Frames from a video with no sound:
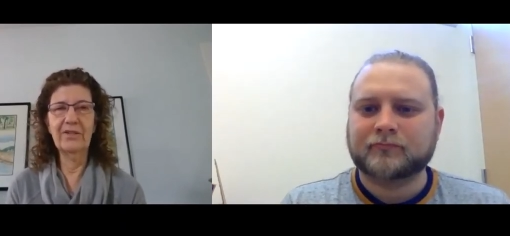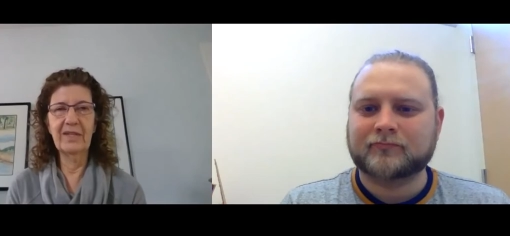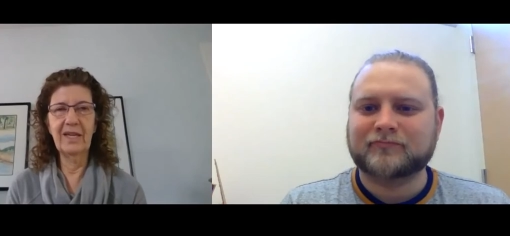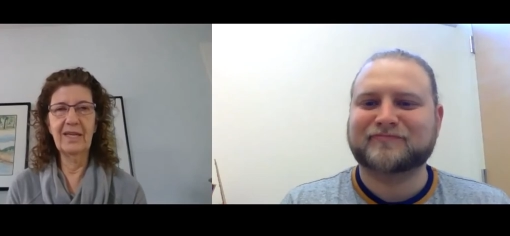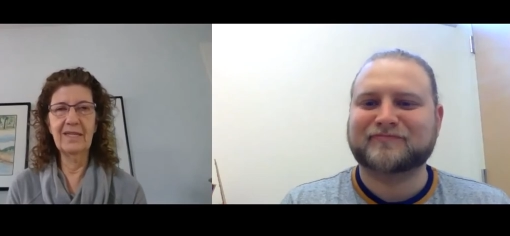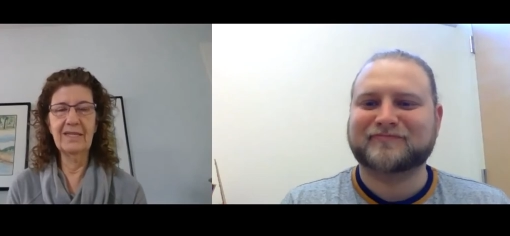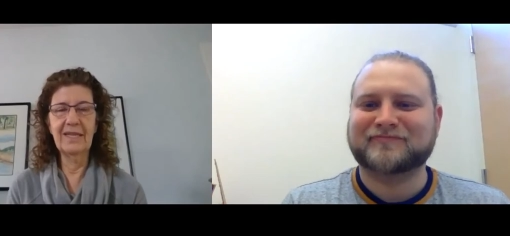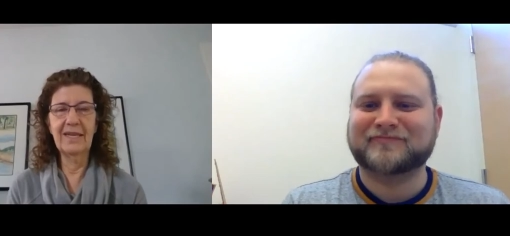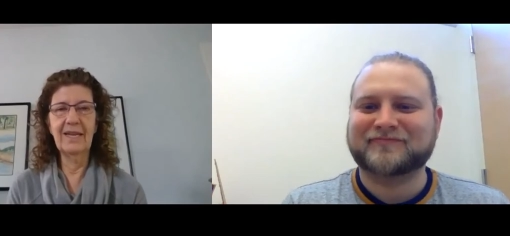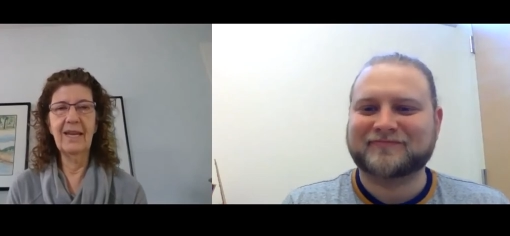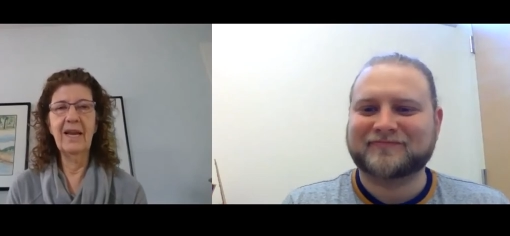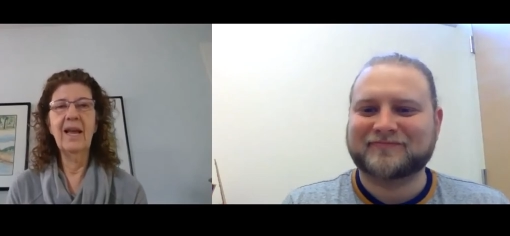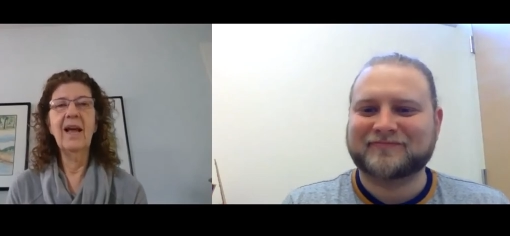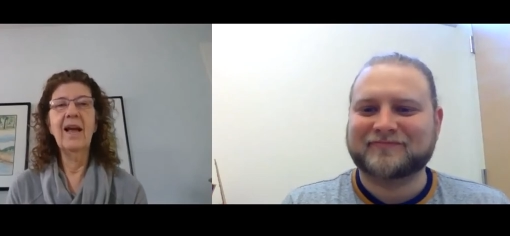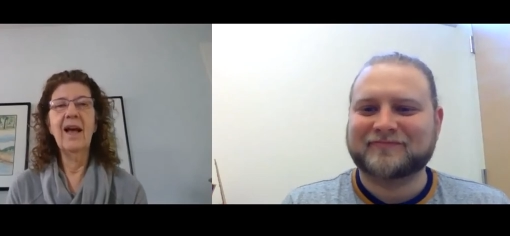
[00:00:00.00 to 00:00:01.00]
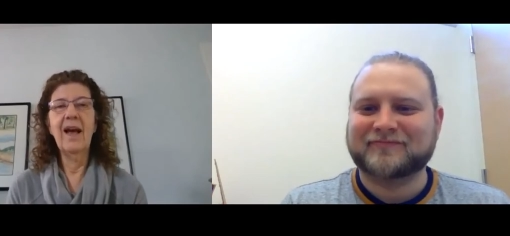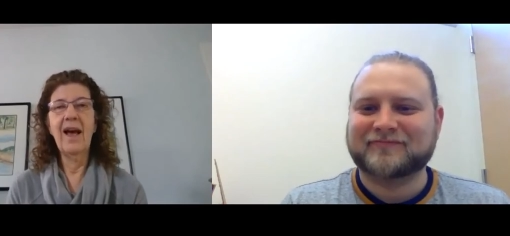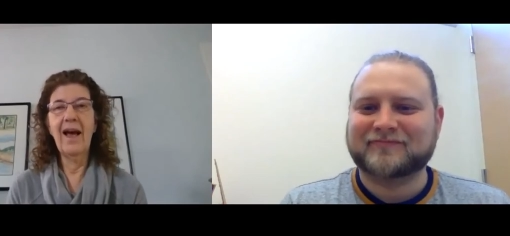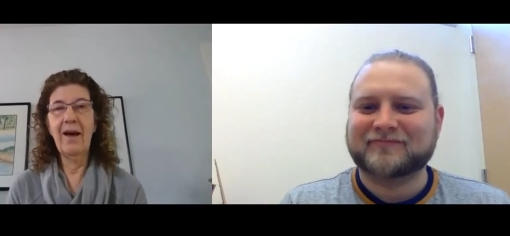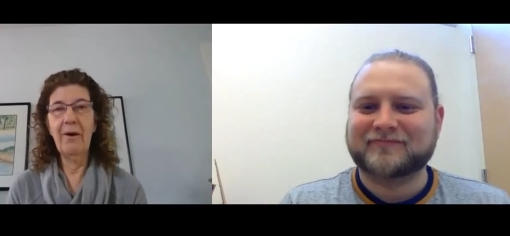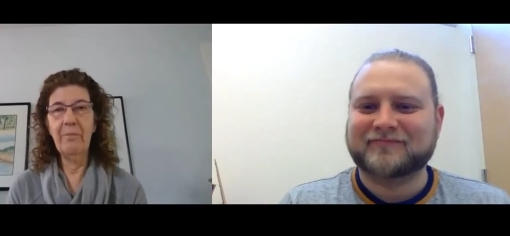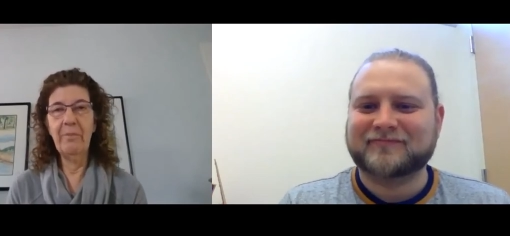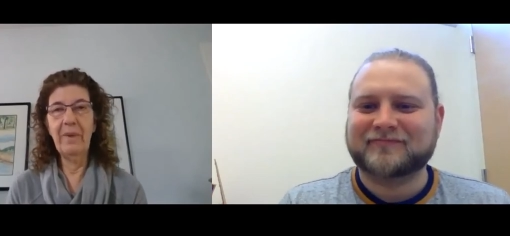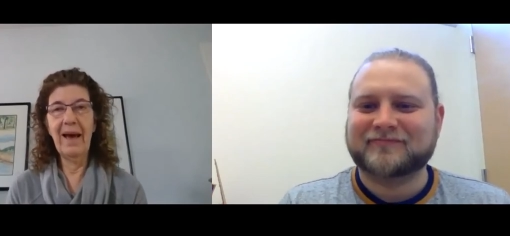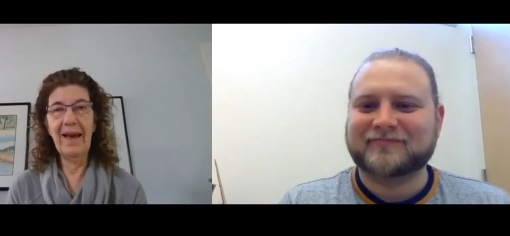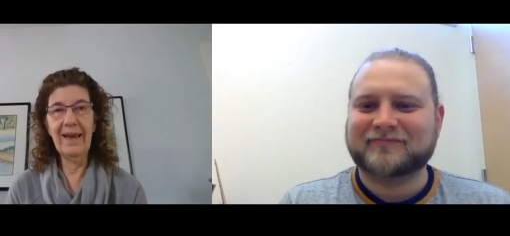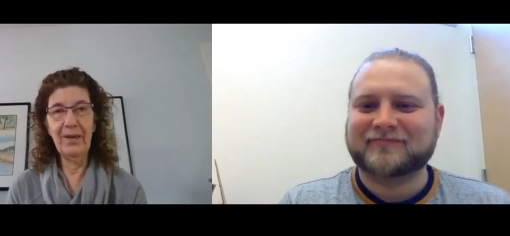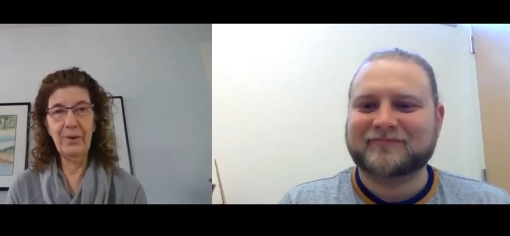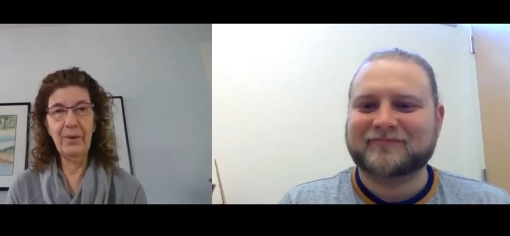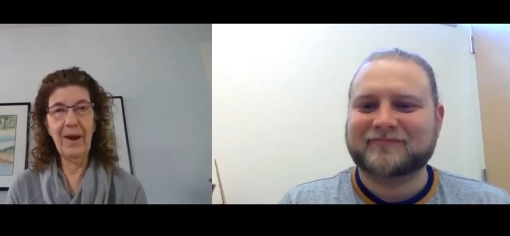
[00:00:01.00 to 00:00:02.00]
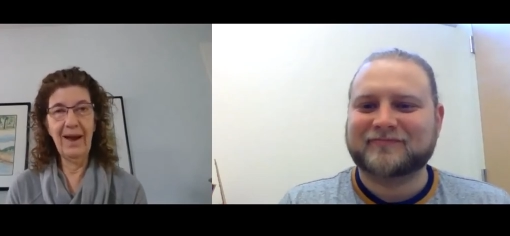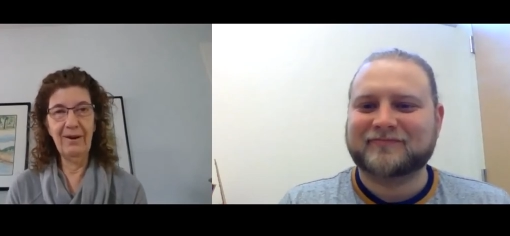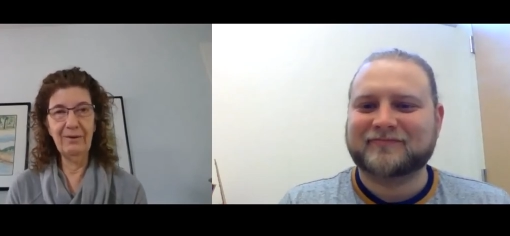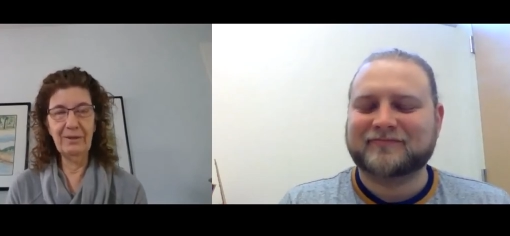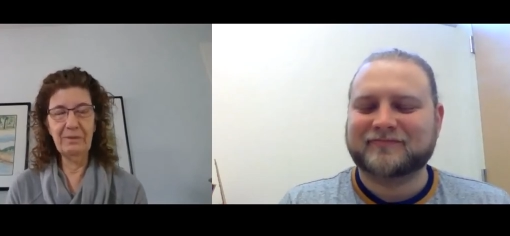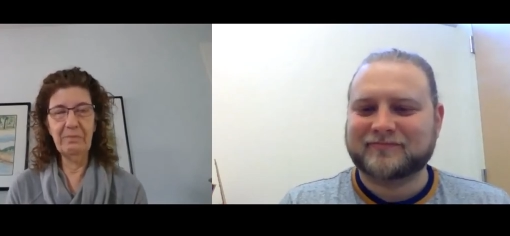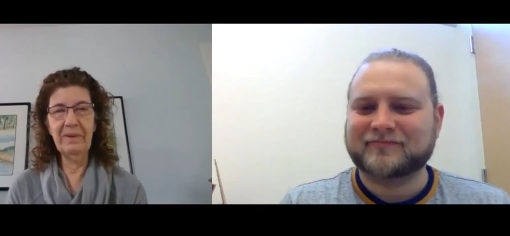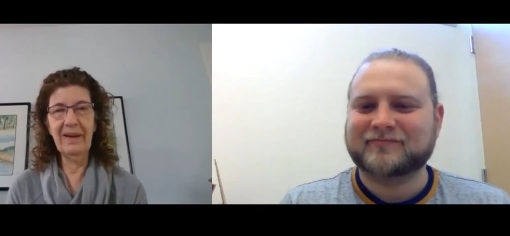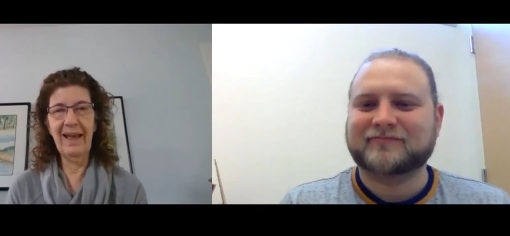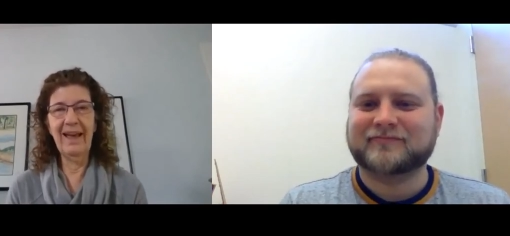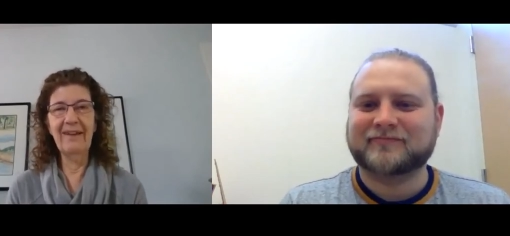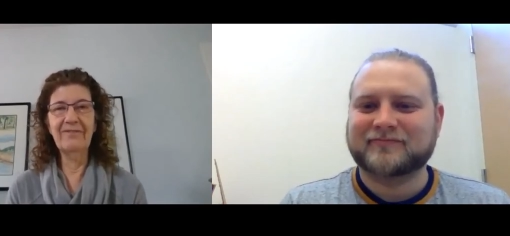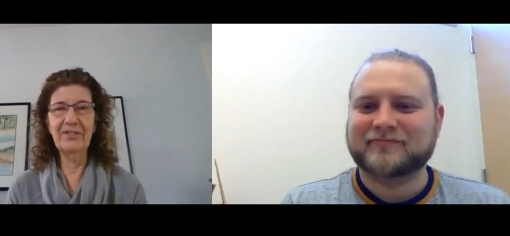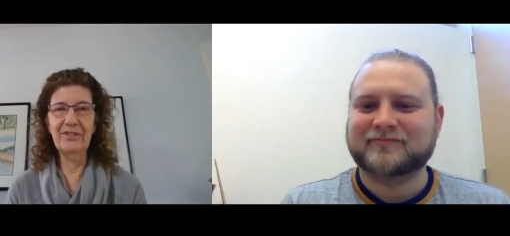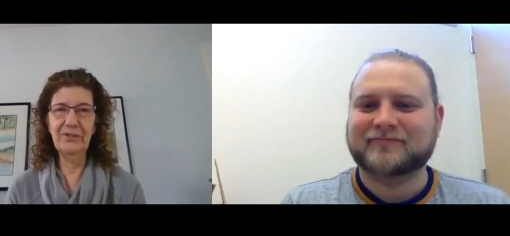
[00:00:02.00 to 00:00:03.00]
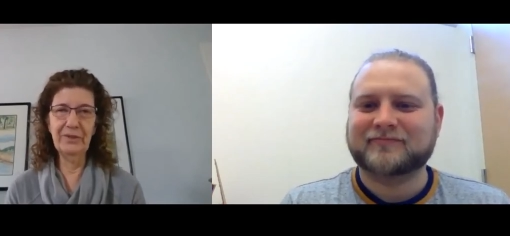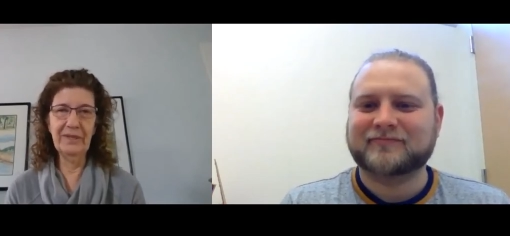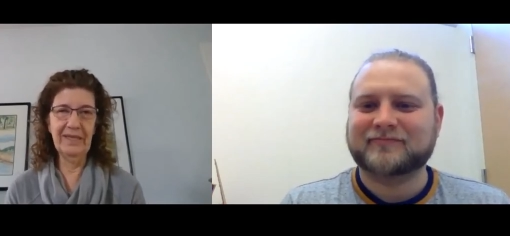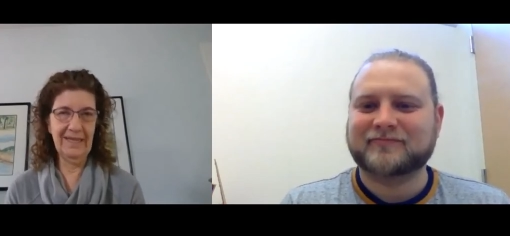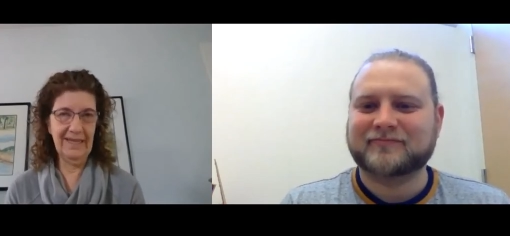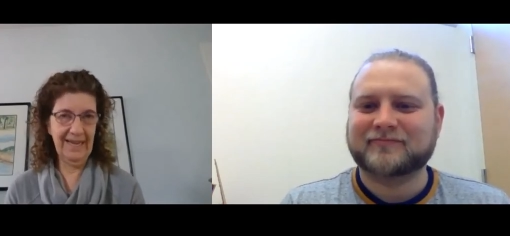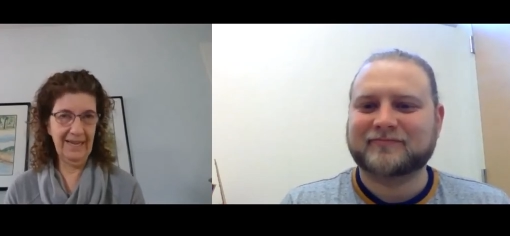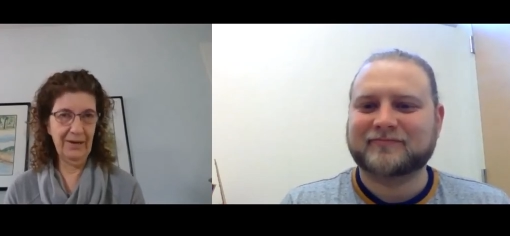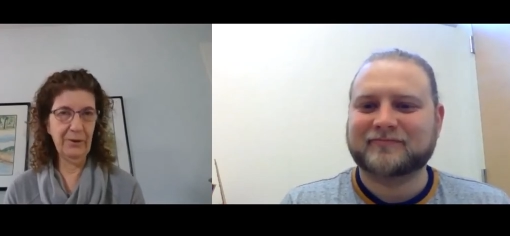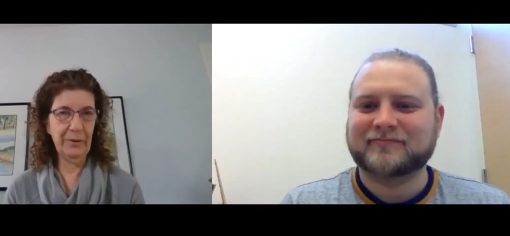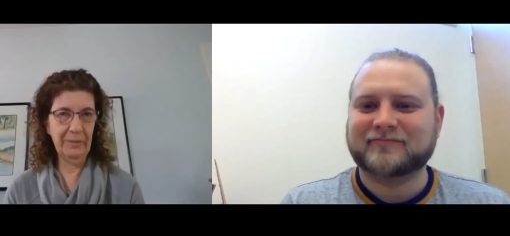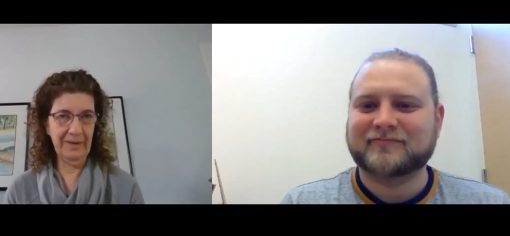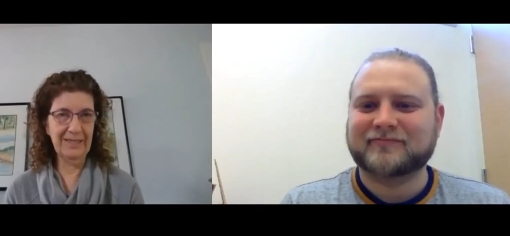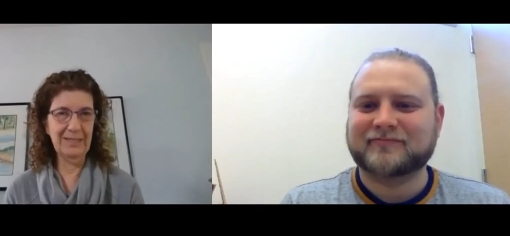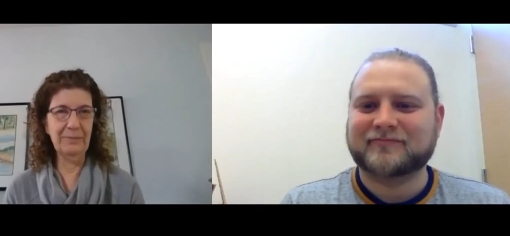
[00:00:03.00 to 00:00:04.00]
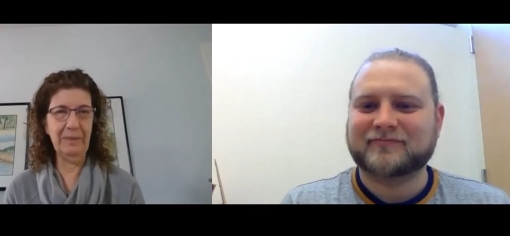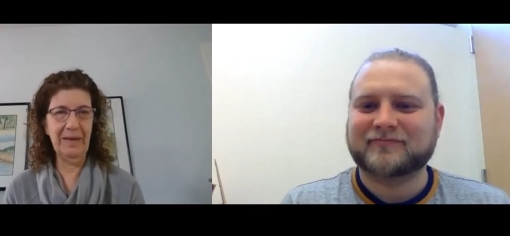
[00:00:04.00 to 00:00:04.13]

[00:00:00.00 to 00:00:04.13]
Speaker 1: And I said, I'll buy you out, but I have to do it in increments